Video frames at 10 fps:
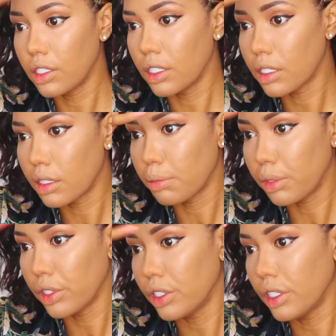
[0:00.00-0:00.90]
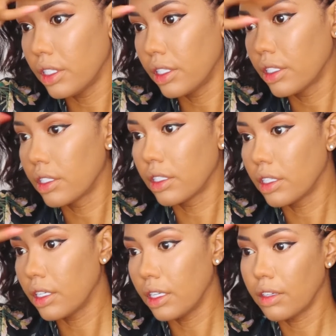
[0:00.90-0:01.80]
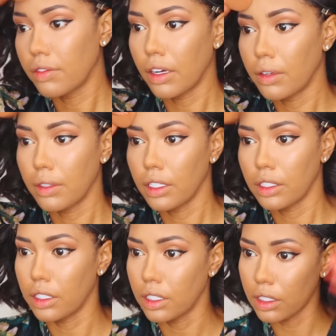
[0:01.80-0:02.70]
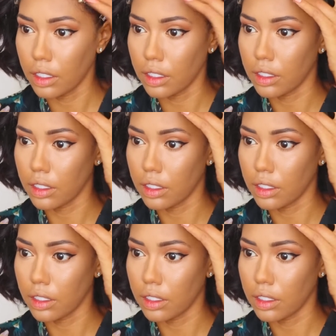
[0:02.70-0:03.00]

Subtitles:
just push it in the foundation.